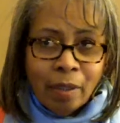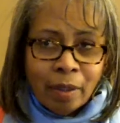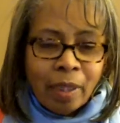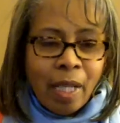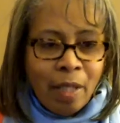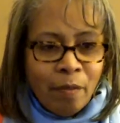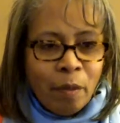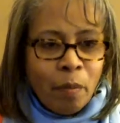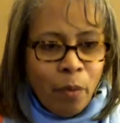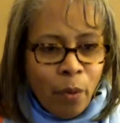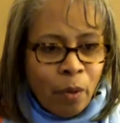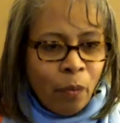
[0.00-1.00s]
is kind of an
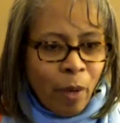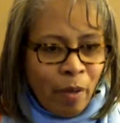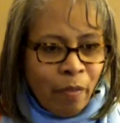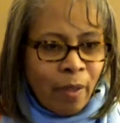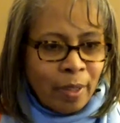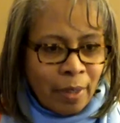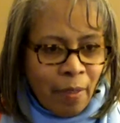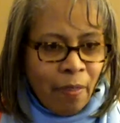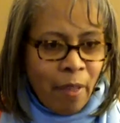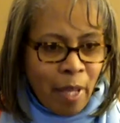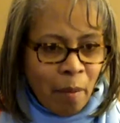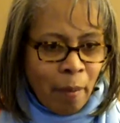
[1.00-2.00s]
important way for us to
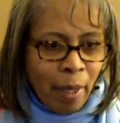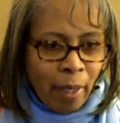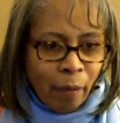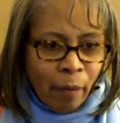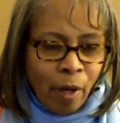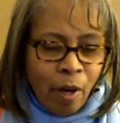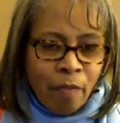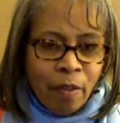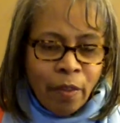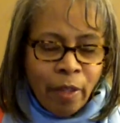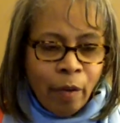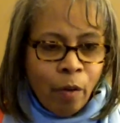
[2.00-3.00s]
think about it. We
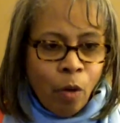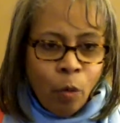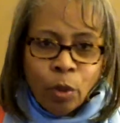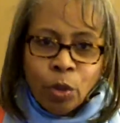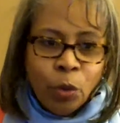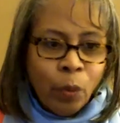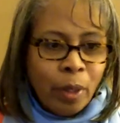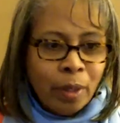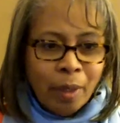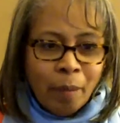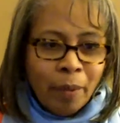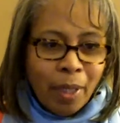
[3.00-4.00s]
often think, oh, we're doing
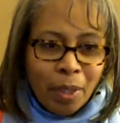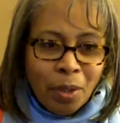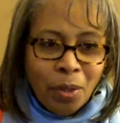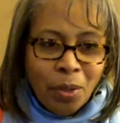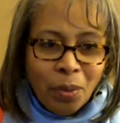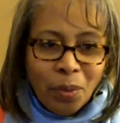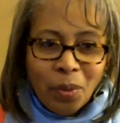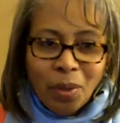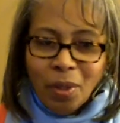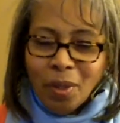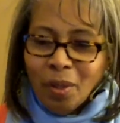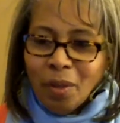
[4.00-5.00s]
something new.
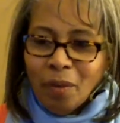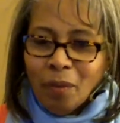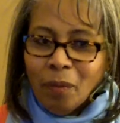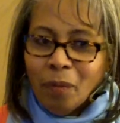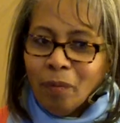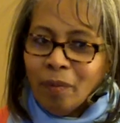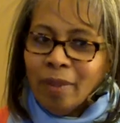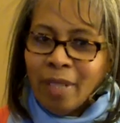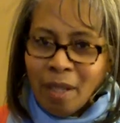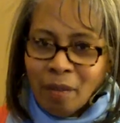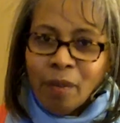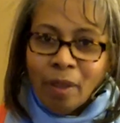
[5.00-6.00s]

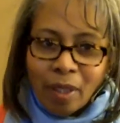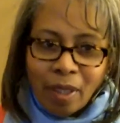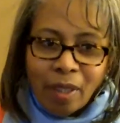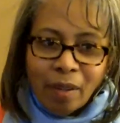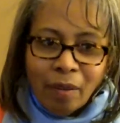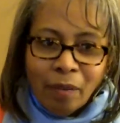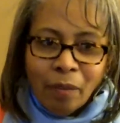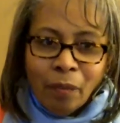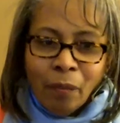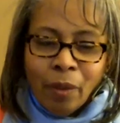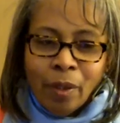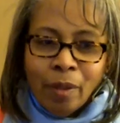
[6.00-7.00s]
Not really.
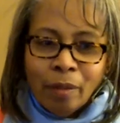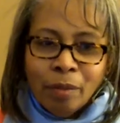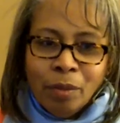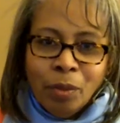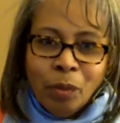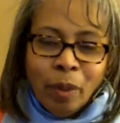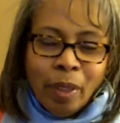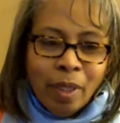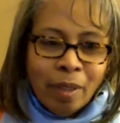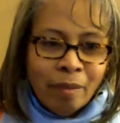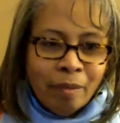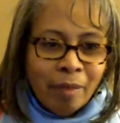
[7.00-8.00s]
We're
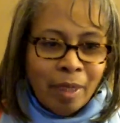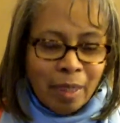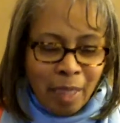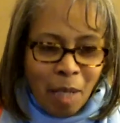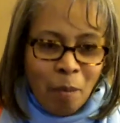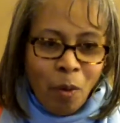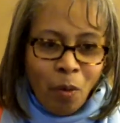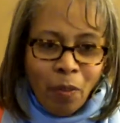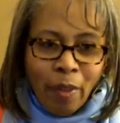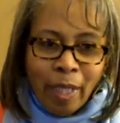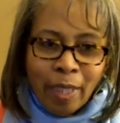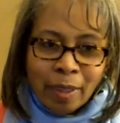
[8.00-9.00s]
doing the same old
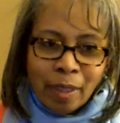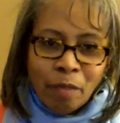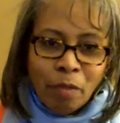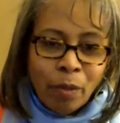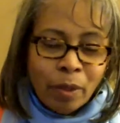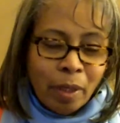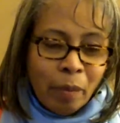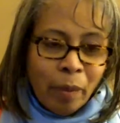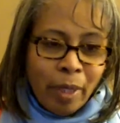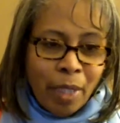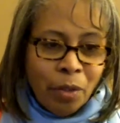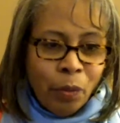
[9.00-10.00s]
things, and unfortunately
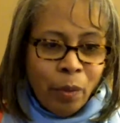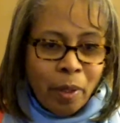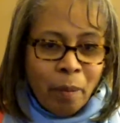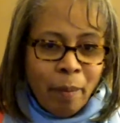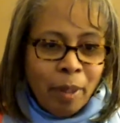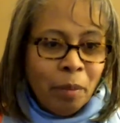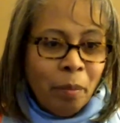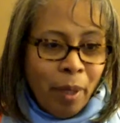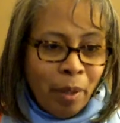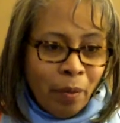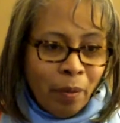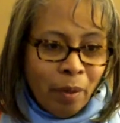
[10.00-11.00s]
we're not doing them much
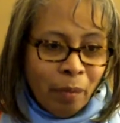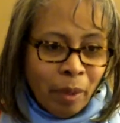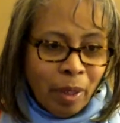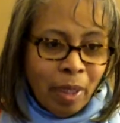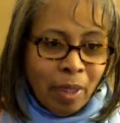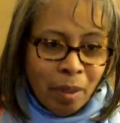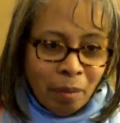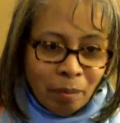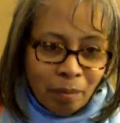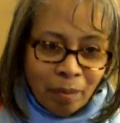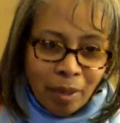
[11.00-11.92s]
better than we did them